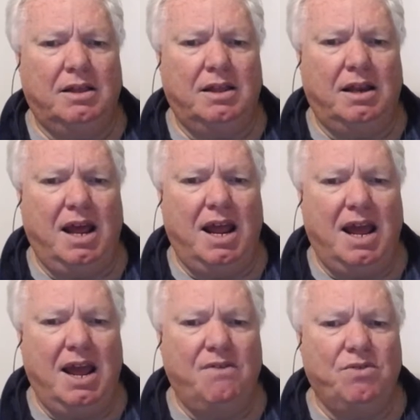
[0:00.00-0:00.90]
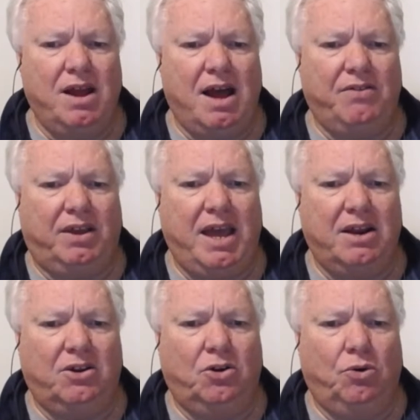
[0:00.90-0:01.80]
than every other
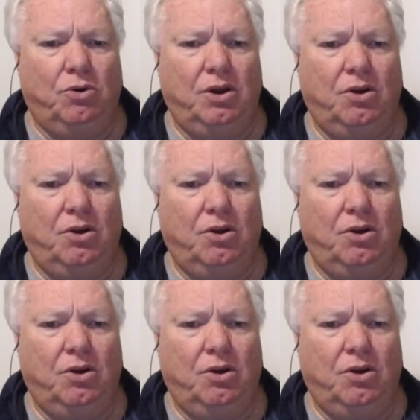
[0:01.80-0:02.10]
category